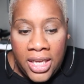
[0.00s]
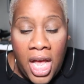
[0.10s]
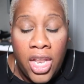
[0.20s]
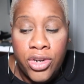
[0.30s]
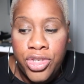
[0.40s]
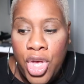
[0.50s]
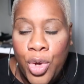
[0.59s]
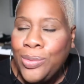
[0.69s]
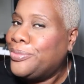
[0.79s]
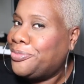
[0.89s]
color.
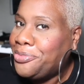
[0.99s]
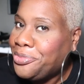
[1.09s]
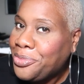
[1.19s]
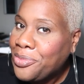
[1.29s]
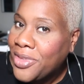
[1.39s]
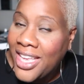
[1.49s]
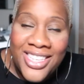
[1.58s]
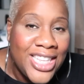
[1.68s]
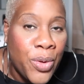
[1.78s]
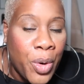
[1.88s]
So
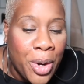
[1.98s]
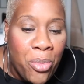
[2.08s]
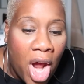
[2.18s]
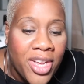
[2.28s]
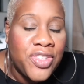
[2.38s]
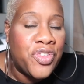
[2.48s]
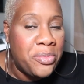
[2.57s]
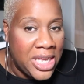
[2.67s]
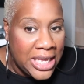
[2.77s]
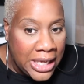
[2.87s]
still a work in progress for
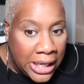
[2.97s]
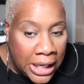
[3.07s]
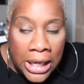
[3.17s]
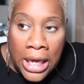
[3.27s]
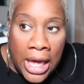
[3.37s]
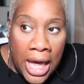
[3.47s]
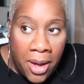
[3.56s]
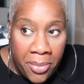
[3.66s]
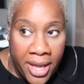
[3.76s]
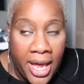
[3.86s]
me,
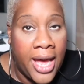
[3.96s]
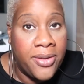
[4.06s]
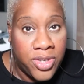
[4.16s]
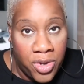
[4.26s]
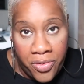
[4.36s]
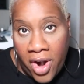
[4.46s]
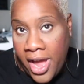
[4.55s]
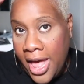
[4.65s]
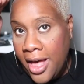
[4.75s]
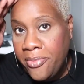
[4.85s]
but so far
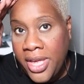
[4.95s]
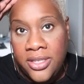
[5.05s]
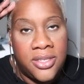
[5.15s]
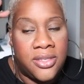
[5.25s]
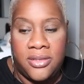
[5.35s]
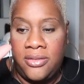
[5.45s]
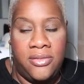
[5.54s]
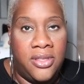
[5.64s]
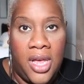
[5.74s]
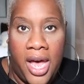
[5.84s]
it's
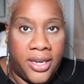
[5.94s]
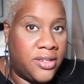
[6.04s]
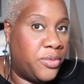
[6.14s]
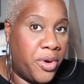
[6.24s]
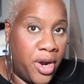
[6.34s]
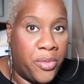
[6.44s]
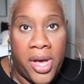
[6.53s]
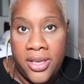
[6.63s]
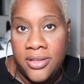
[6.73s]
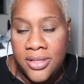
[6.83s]
not where it
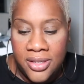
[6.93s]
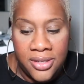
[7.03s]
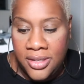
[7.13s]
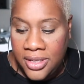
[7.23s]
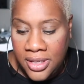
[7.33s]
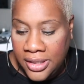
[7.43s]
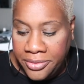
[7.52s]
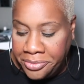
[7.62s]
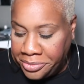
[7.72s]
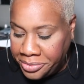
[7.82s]
was
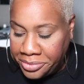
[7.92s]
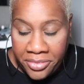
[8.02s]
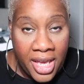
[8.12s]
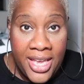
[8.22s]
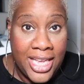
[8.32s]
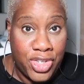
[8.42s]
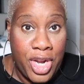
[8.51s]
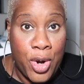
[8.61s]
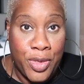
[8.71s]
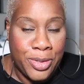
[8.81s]

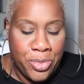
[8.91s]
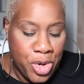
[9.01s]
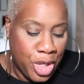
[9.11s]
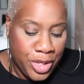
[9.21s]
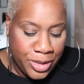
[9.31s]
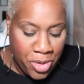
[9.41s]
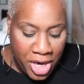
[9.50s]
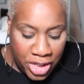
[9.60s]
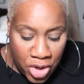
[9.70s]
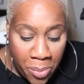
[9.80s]
yesterday or early this
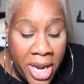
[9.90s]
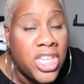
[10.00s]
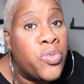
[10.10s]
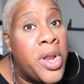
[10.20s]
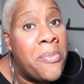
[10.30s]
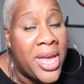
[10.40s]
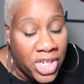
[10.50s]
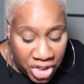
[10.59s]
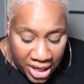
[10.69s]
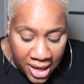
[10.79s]
morning. So, but I just want to
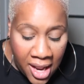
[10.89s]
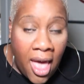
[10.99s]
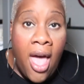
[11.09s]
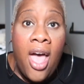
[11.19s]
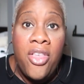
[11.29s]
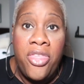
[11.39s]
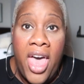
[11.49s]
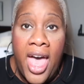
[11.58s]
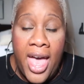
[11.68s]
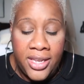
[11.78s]
mention
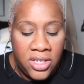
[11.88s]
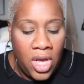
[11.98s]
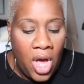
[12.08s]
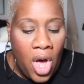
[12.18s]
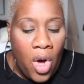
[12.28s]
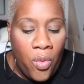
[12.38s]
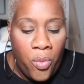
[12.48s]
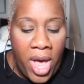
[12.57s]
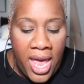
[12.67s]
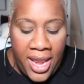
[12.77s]
that
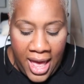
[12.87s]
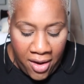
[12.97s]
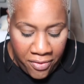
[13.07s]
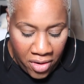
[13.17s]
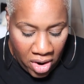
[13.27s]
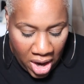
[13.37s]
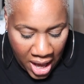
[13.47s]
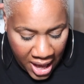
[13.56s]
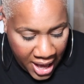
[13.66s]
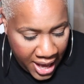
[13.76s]
whenever
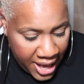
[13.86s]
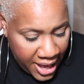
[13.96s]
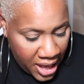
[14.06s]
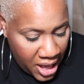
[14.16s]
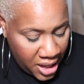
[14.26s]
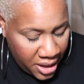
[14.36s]
I